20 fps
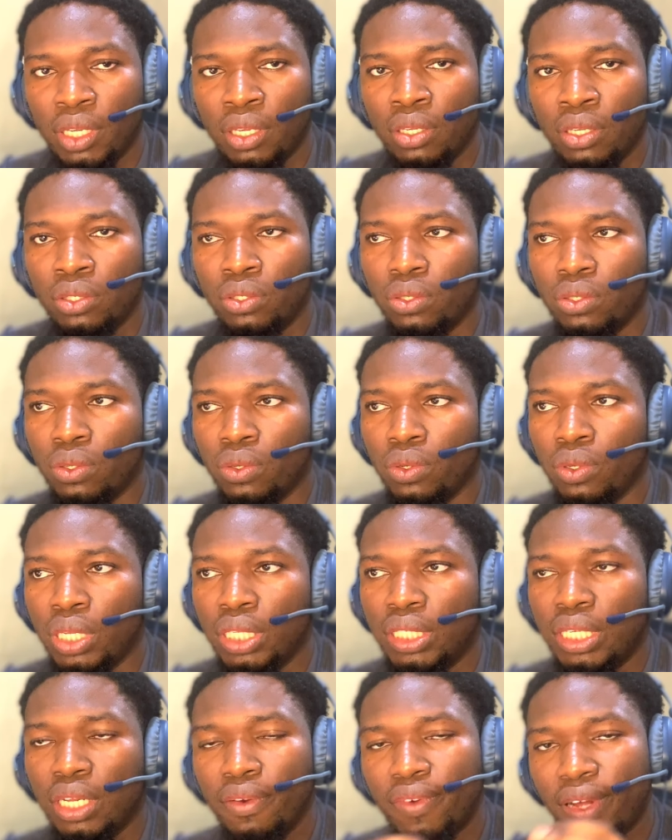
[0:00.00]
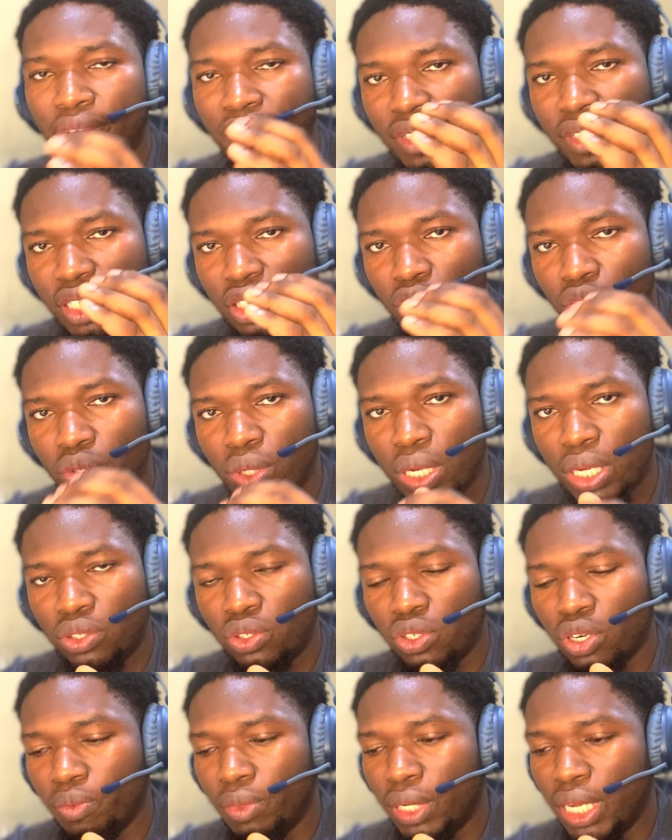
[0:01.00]
So instead of having the usual
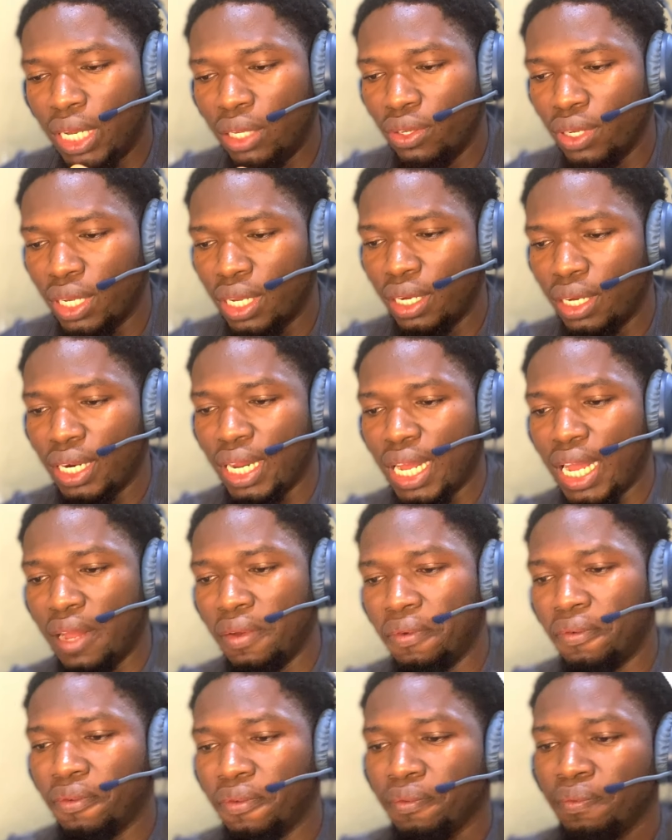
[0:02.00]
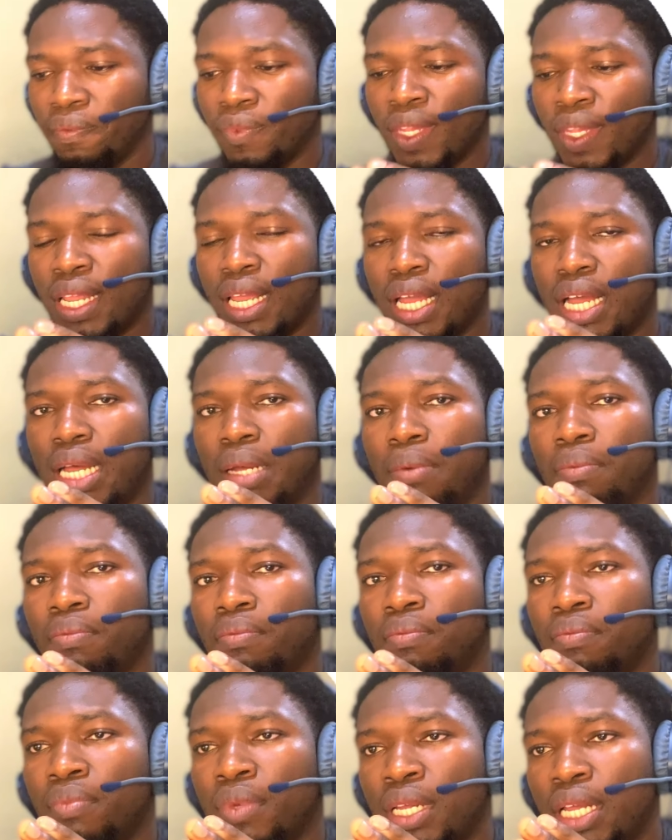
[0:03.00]
drop down, you can have
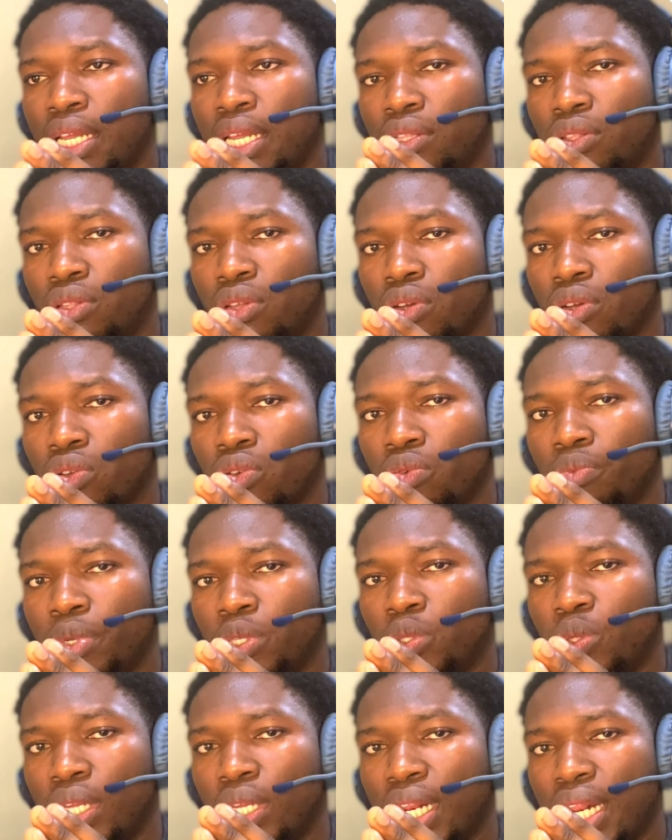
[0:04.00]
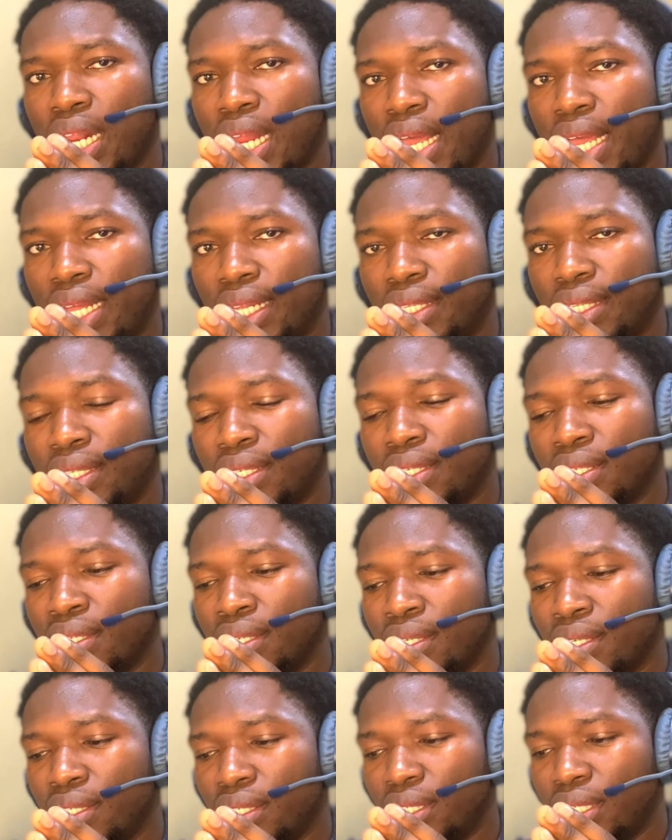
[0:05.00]
a toggle between lights,
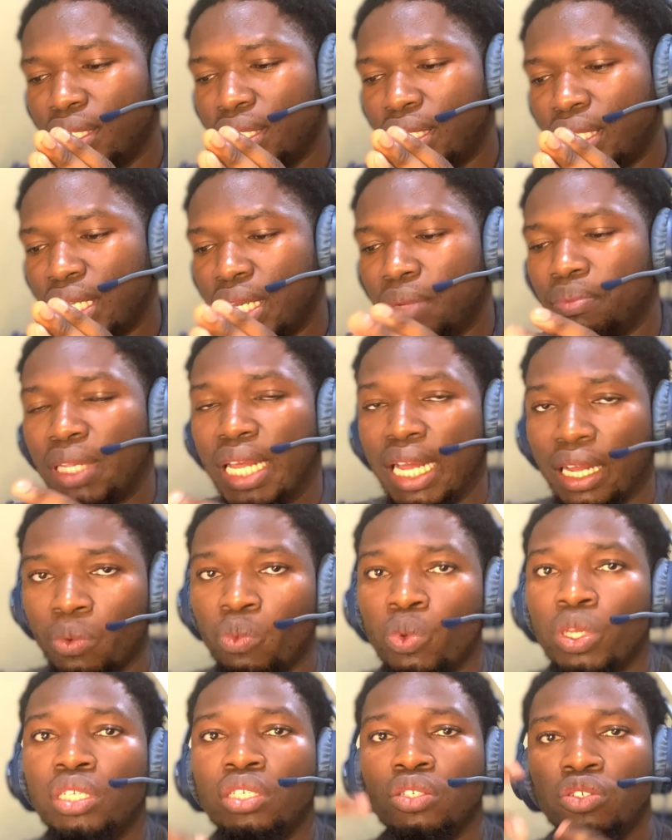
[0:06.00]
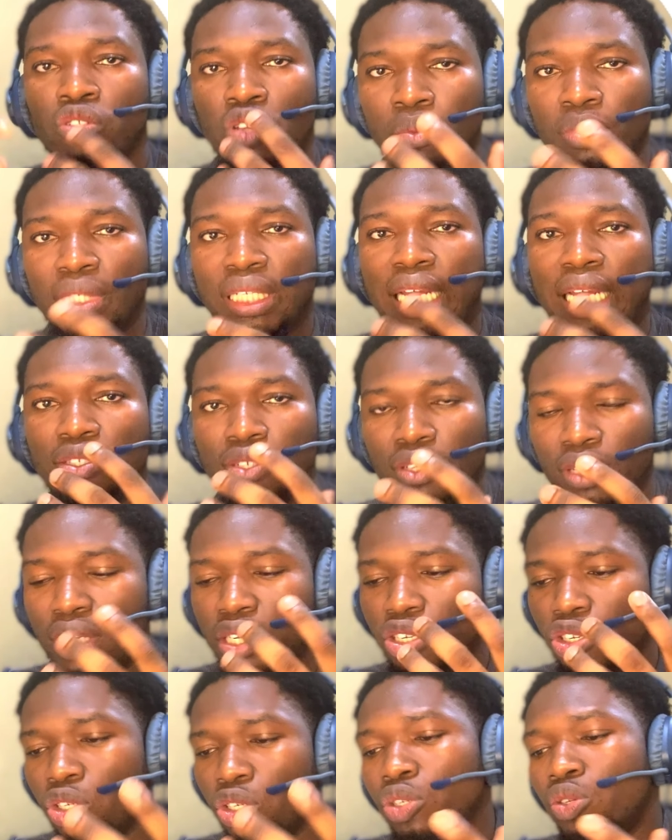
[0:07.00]
system, that which some sites
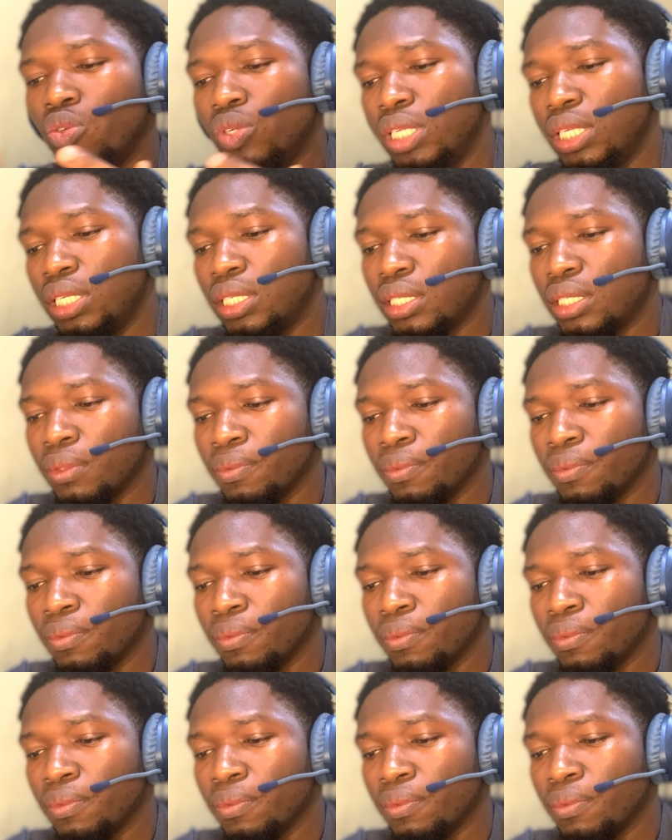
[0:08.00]
already do this,